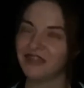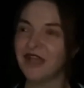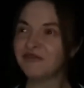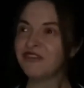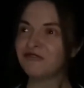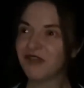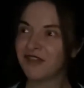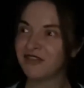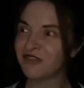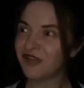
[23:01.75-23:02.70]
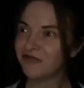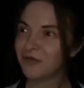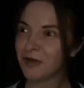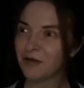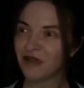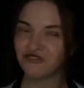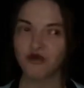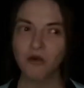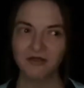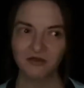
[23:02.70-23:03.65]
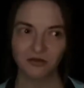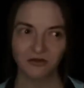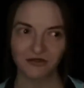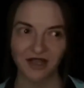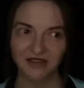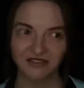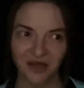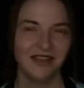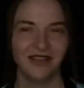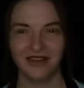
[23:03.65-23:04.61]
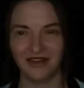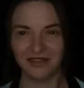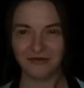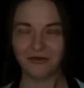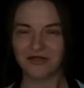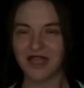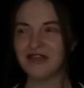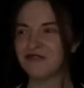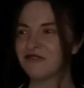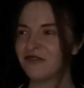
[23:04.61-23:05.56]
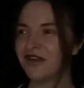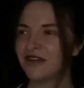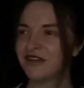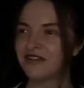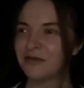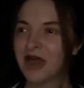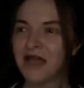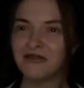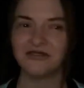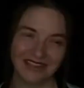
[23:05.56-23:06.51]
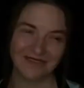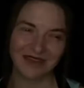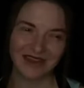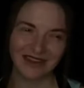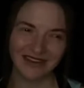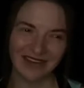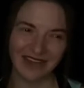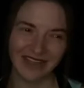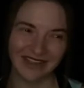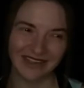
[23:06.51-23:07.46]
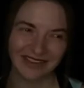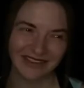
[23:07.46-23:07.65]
Damn, she's fucking side flipping my strawberries all the fucking time. And then he falls over and fucking explodes. They're fun, aren't they?